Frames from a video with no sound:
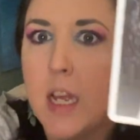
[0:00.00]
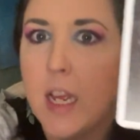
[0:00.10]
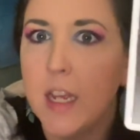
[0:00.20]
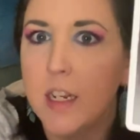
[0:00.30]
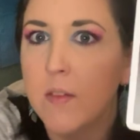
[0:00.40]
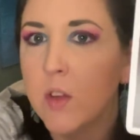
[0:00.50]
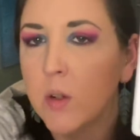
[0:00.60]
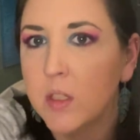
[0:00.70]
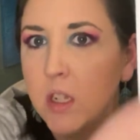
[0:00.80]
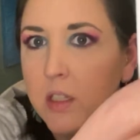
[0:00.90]
And even
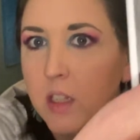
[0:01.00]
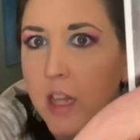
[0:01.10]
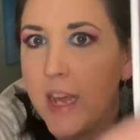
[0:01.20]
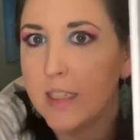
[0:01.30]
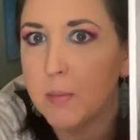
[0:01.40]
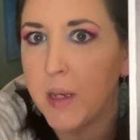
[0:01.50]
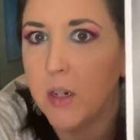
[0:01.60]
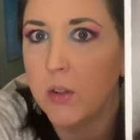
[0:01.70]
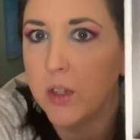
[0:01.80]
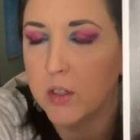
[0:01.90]
though it's not the last
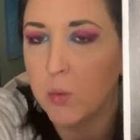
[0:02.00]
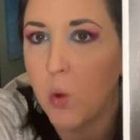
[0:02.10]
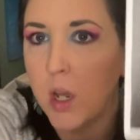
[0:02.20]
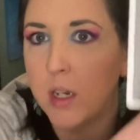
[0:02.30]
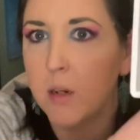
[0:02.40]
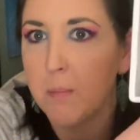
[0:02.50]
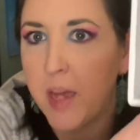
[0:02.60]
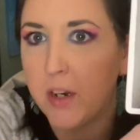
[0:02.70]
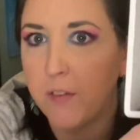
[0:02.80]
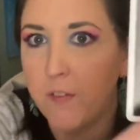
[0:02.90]
petal, there's one
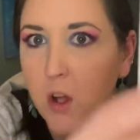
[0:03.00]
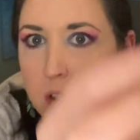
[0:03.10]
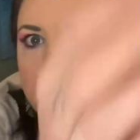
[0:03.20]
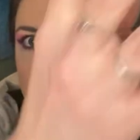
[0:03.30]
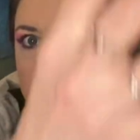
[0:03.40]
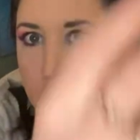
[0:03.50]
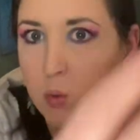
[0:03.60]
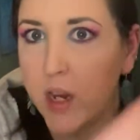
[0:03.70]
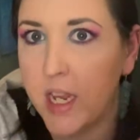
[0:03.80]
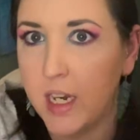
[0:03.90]
petal falling and it's
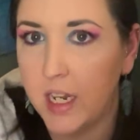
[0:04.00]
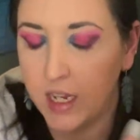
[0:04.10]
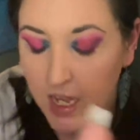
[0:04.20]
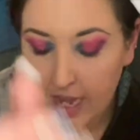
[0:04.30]
raining.